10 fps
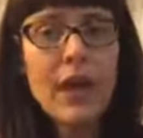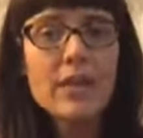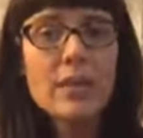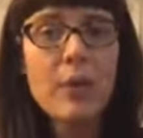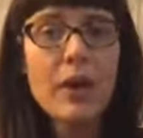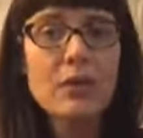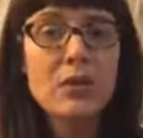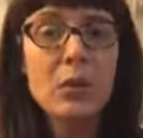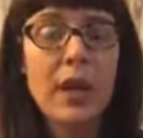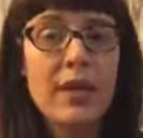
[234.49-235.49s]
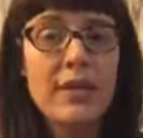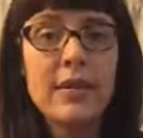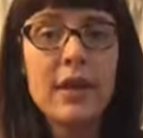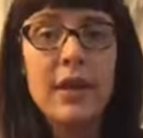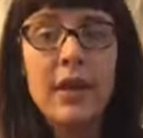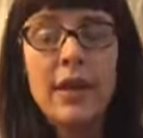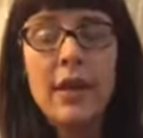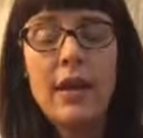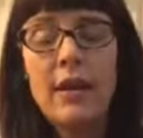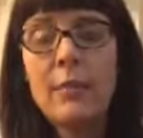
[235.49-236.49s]
suppositories,
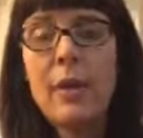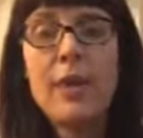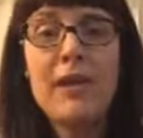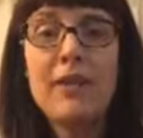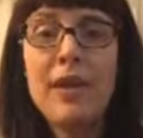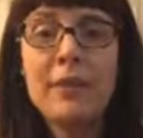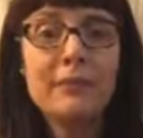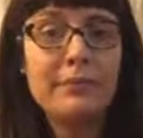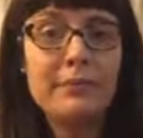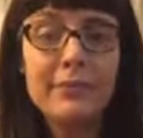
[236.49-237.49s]
maybe even